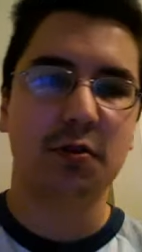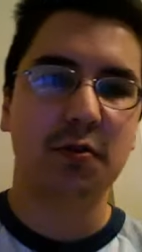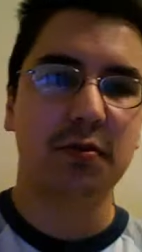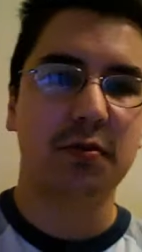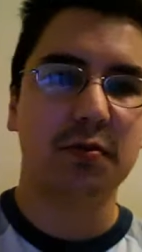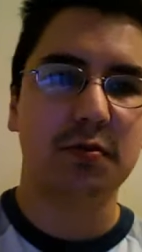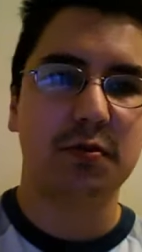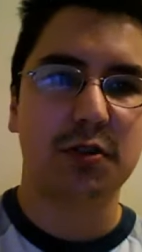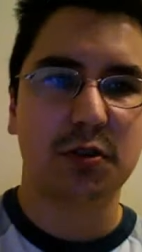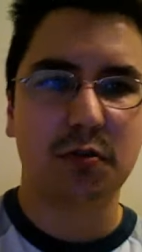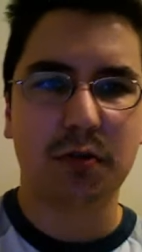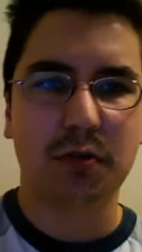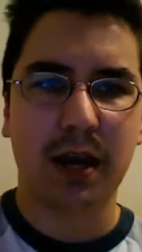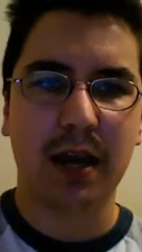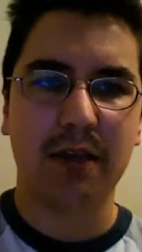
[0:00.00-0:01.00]
two
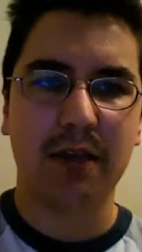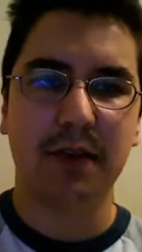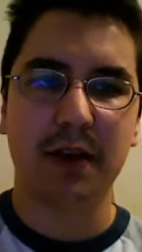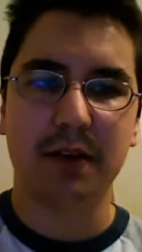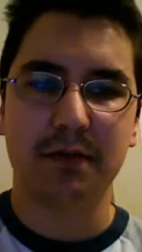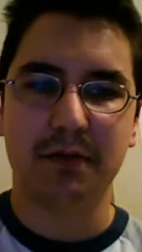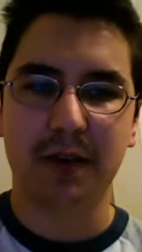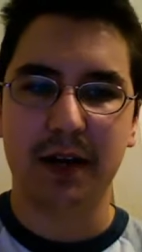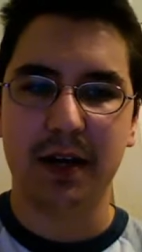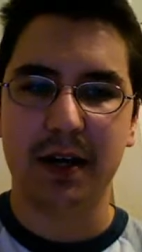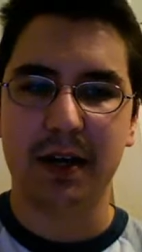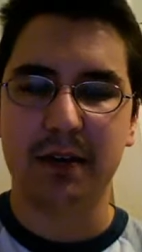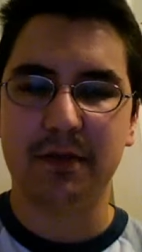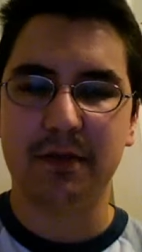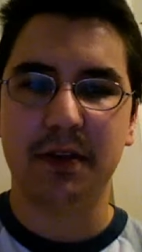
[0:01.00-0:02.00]
and a half out of
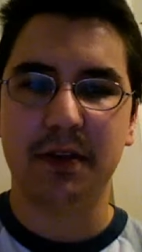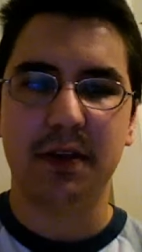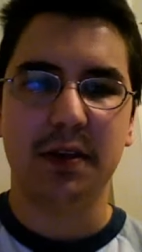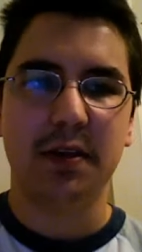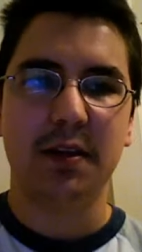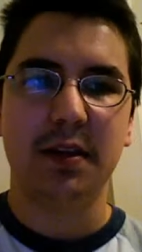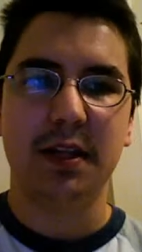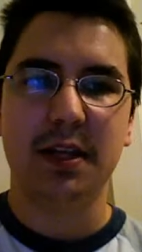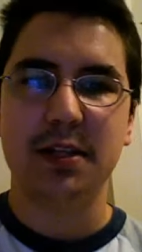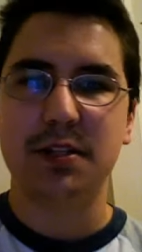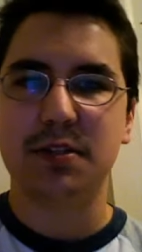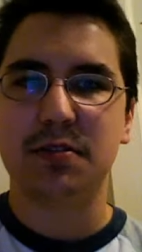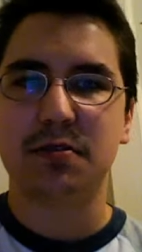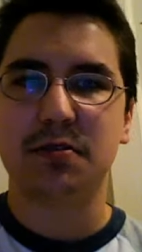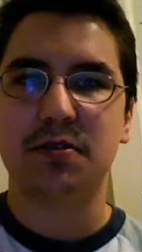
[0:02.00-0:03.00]
5.
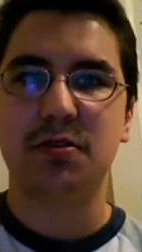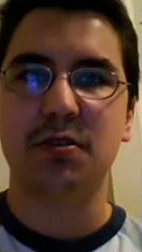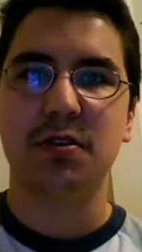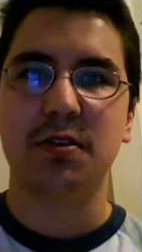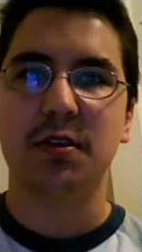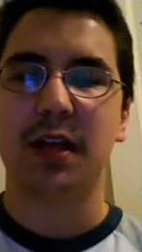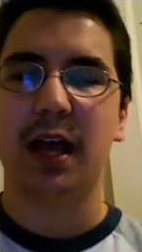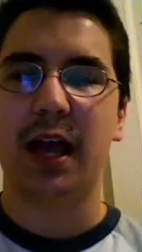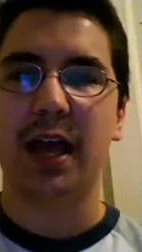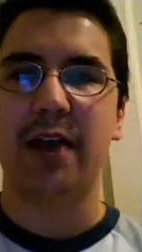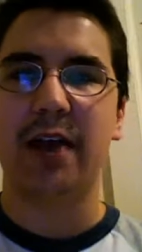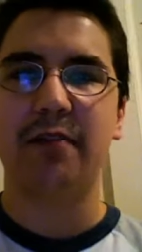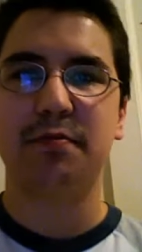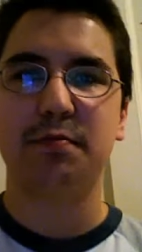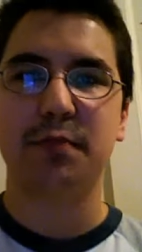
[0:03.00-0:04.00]
That's the
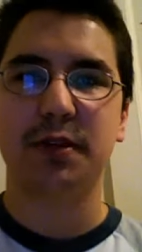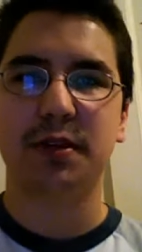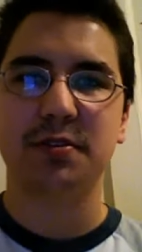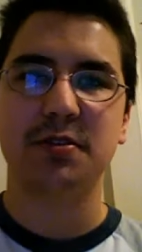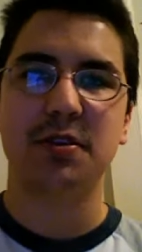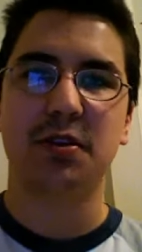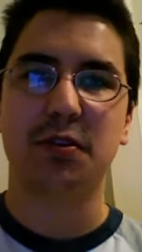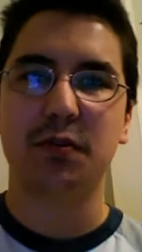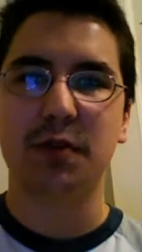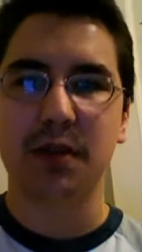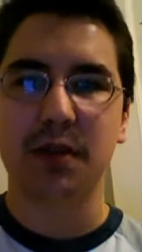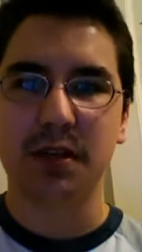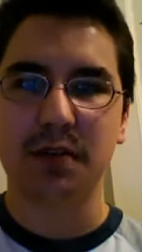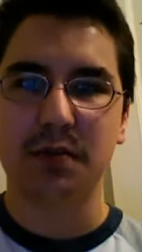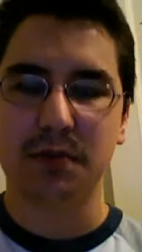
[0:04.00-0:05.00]
half because the
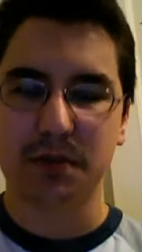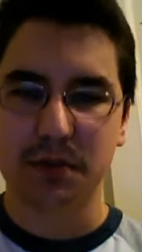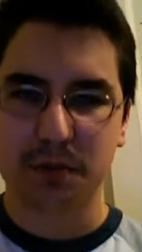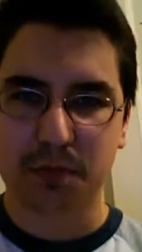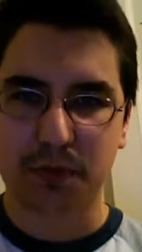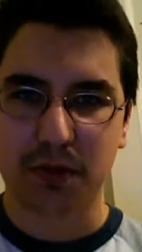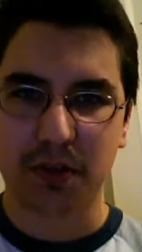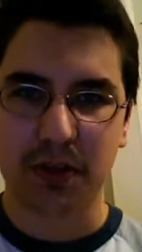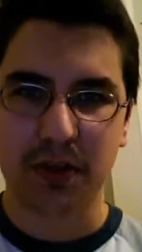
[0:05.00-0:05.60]
3D was